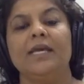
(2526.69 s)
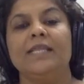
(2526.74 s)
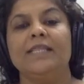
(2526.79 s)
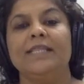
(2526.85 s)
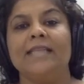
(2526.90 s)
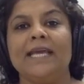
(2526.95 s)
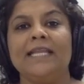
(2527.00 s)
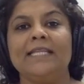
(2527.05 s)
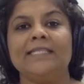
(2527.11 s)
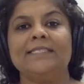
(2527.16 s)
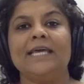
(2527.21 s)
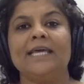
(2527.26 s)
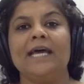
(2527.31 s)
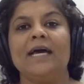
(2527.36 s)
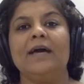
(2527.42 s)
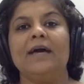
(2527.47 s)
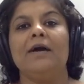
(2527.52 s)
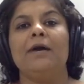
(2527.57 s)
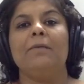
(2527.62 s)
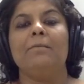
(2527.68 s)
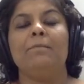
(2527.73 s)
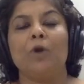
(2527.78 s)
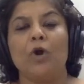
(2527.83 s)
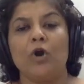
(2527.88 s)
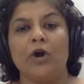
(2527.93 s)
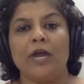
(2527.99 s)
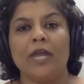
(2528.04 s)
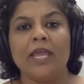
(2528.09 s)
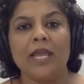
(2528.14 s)
There is a
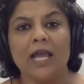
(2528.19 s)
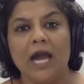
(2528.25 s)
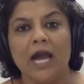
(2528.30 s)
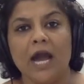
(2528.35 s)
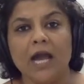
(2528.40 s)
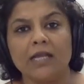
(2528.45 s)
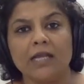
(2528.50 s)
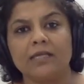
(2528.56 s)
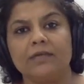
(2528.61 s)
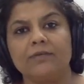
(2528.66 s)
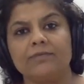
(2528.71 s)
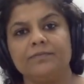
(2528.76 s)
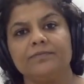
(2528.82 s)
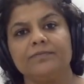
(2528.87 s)
boy, Huck.